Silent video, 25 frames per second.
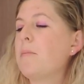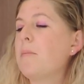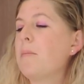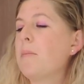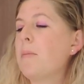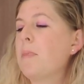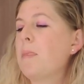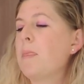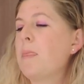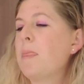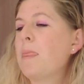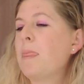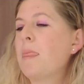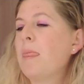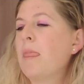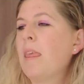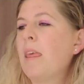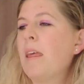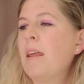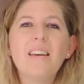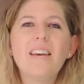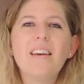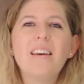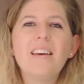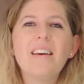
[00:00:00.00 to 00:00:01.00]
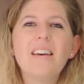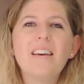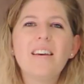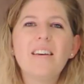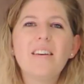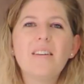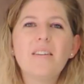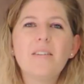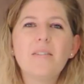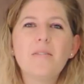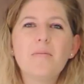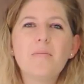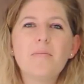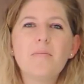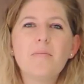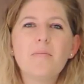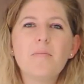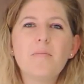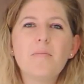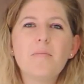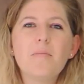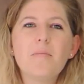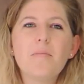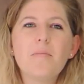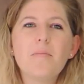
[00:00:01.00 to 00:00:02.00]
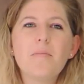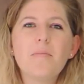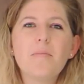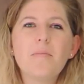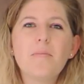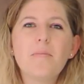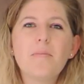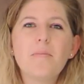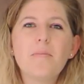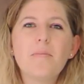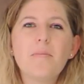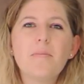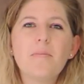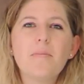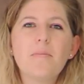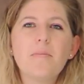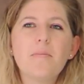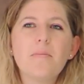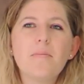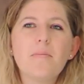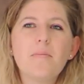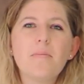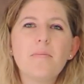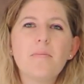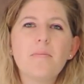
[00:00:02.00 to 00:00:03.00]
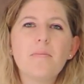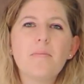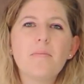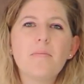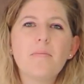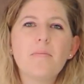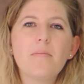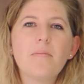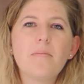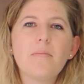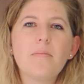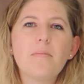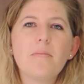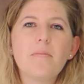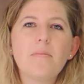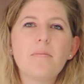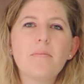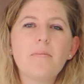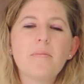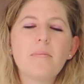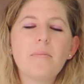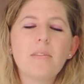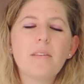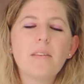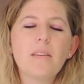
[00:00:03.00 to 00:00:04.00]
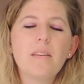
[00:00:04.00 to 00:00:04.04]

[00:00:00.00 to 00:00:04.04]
[no speech]